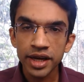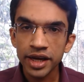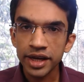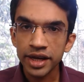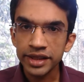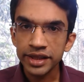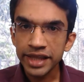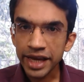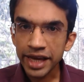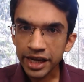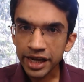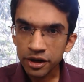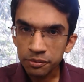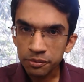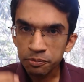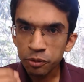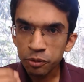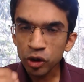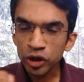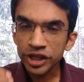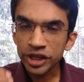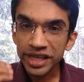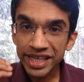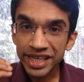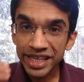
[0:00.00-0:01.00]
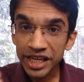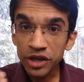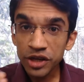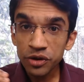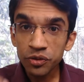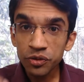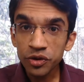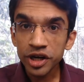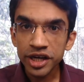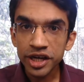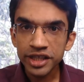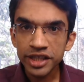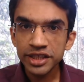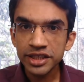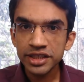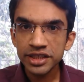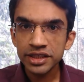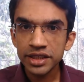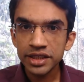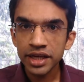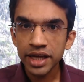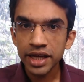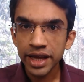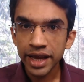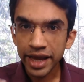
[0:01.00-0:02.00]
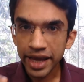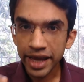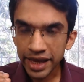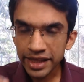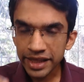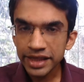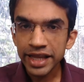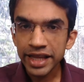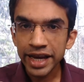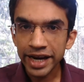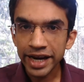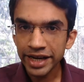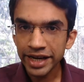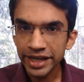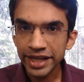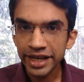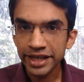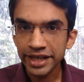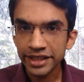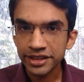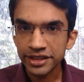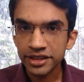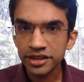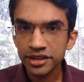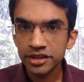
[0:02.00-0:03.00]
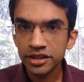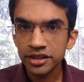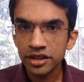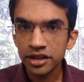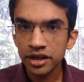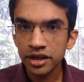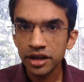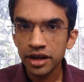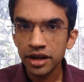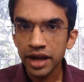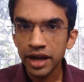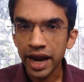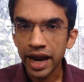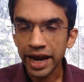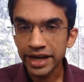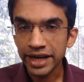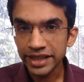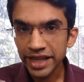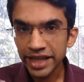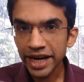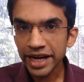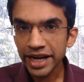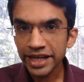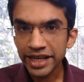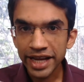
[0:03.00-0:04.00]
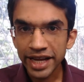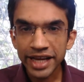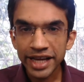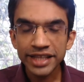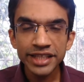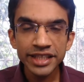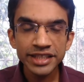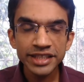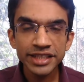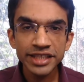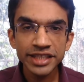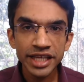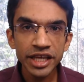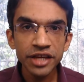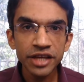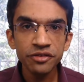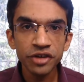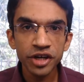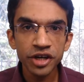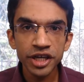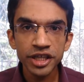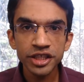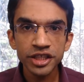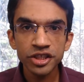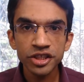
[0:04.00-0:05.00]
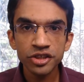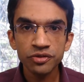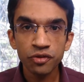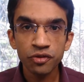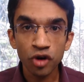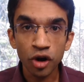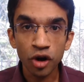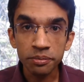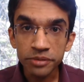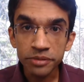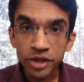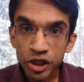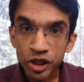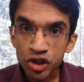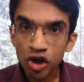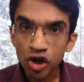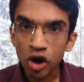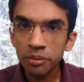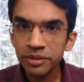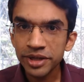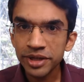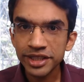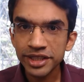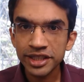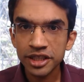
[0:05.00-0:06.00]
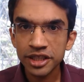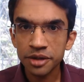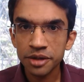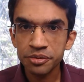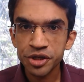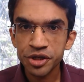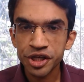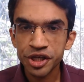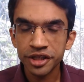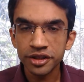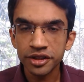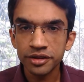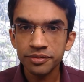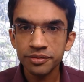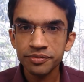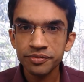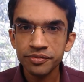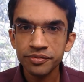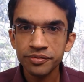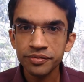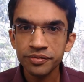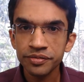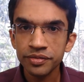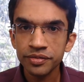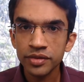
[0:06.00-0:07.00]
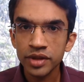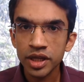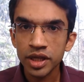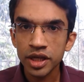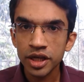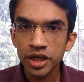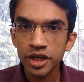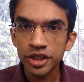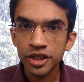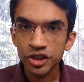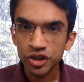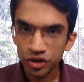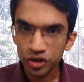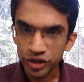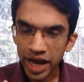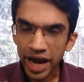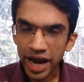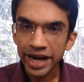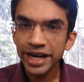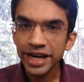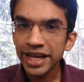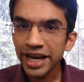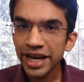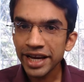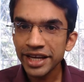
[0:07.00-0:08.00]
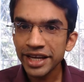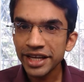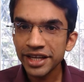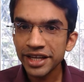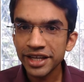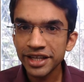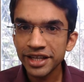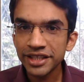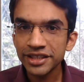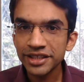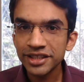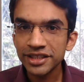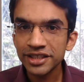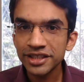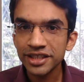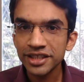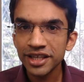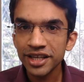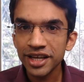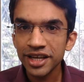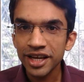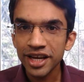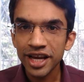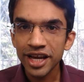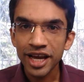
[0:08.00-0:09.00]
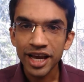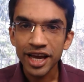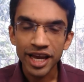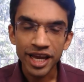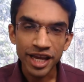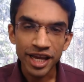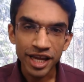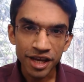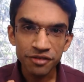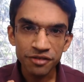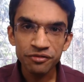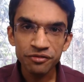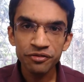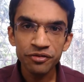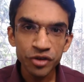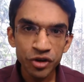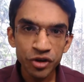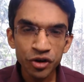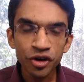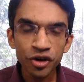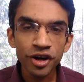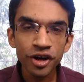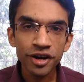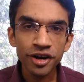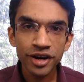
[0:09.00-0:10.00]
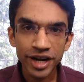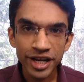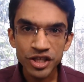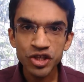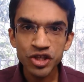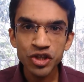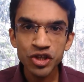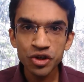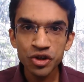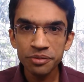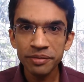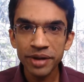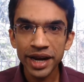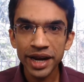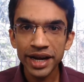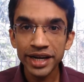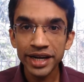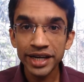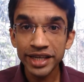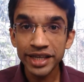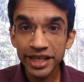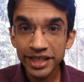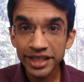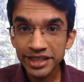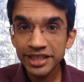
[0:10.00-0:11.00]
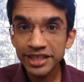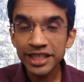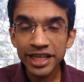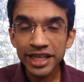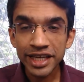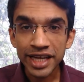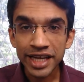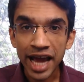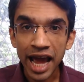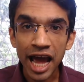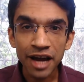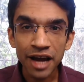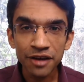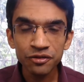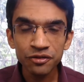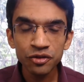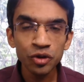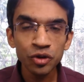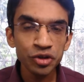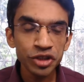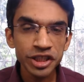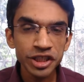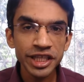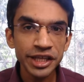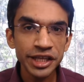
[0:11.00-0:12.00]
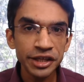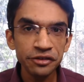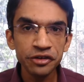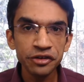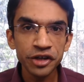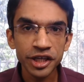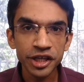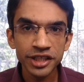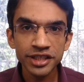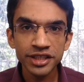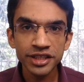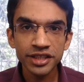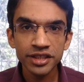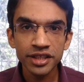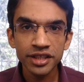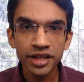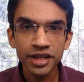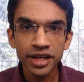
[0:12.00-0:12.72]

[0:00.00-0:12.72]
they put keywords in the ATS and they take these keywords from the job description. So the idea here is, if your resume doesn't have those keywords,